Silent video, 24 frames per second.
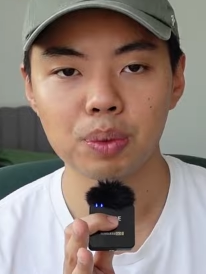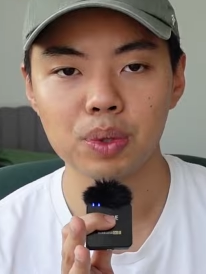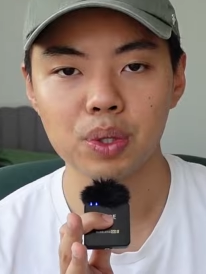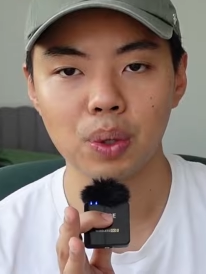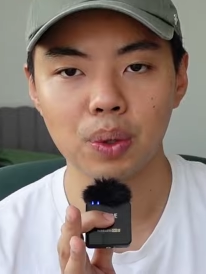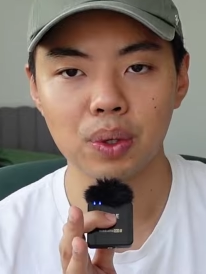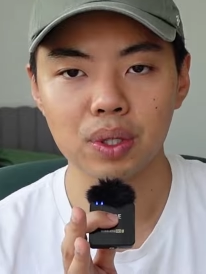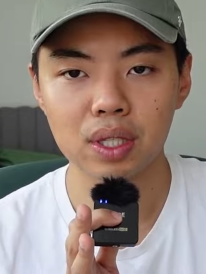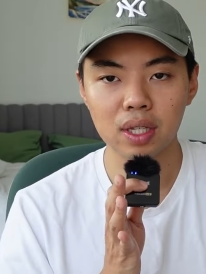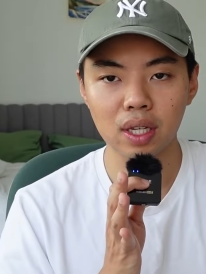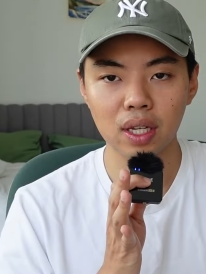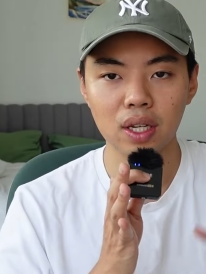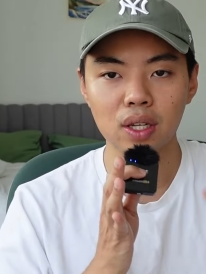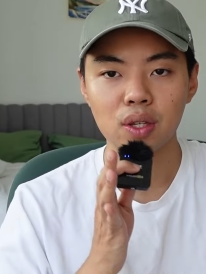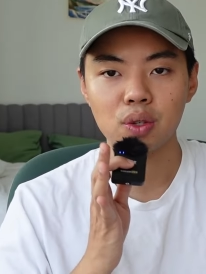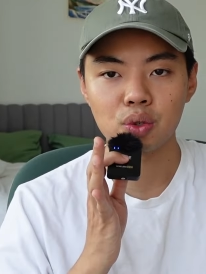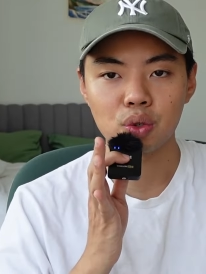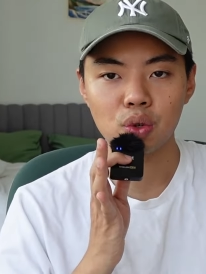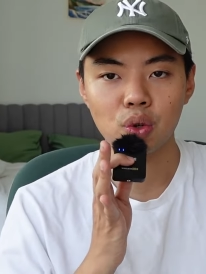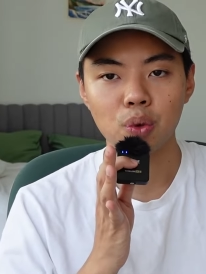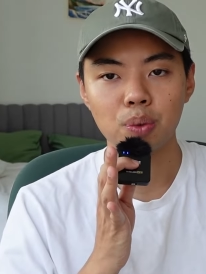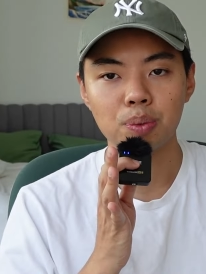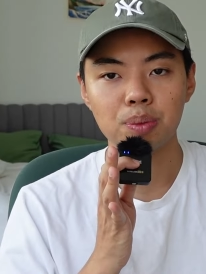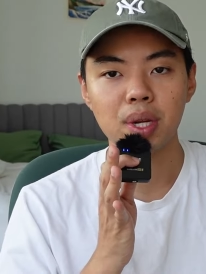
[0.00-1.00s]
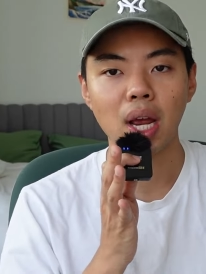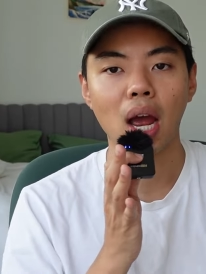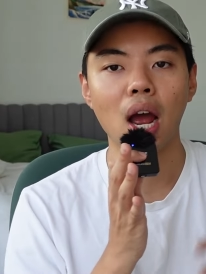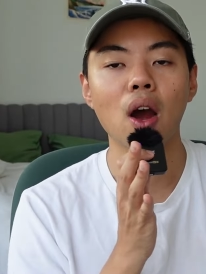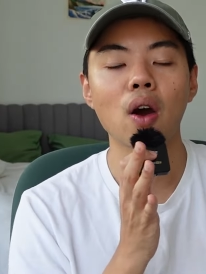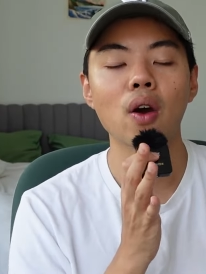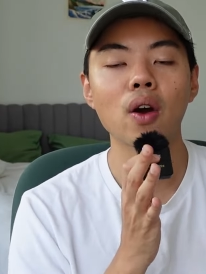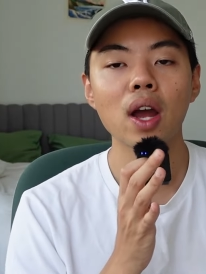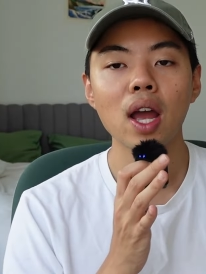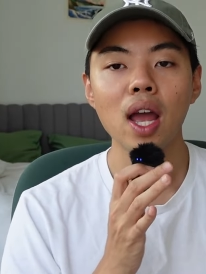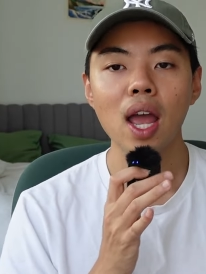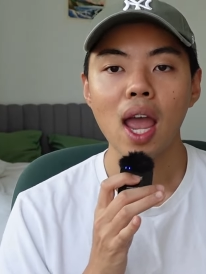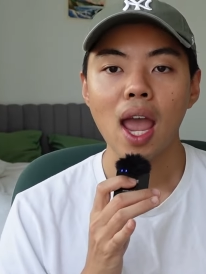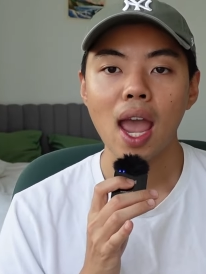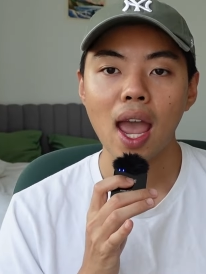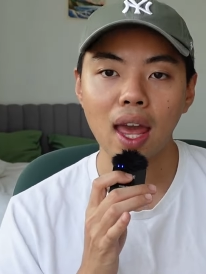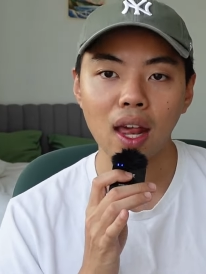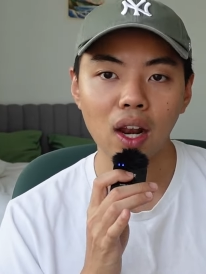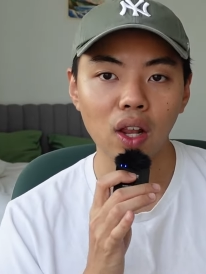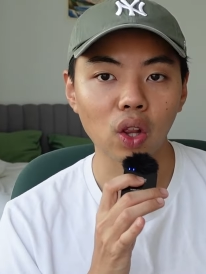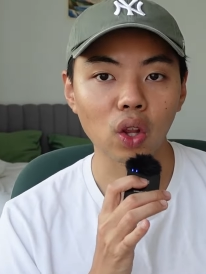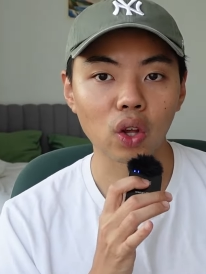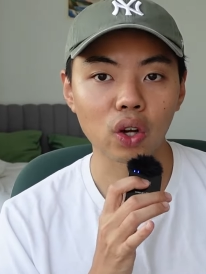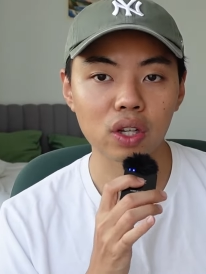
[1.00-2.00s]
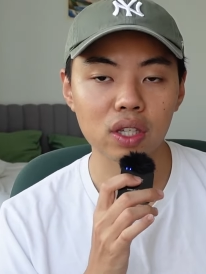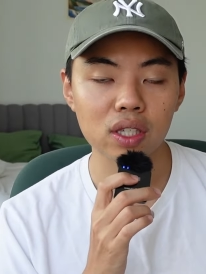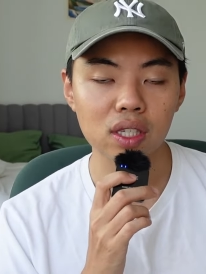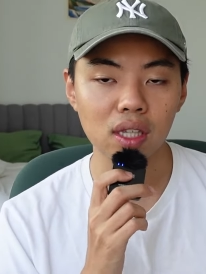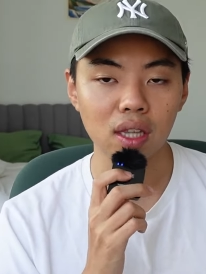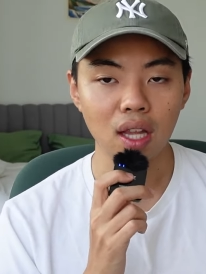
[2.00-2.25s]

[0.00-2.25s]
so it's like zoomed out and it looks